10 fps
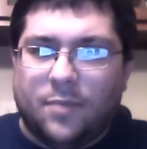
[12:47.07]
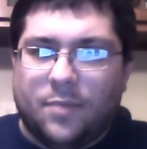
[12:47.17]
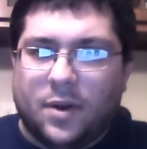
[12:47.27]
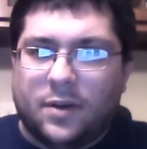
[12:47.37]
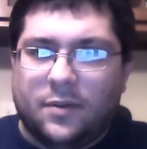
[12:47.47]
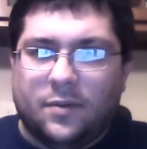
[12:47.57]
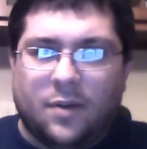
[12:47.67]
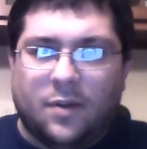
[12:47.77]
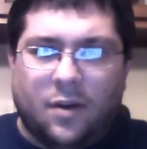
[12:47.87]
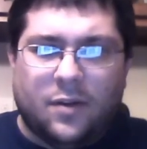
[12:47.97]
But
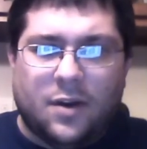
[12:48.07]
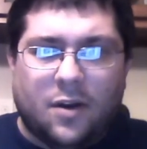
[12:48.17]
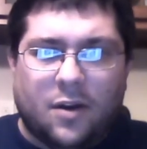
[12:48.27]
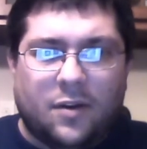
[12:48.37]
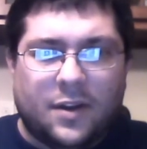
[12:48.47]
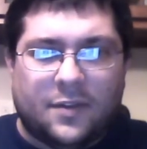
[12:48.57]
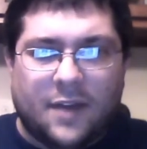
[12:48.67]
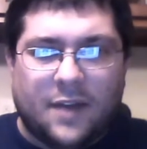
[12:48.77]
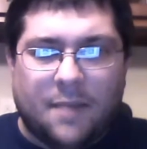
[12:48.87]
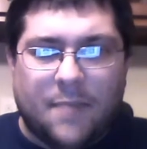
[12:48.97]
all in all, it's
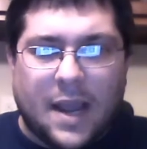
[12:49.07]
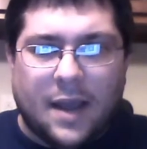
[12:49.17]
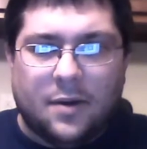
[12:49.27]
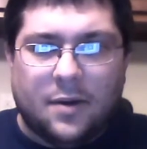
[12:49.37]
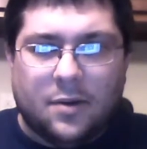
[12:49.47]
not bad.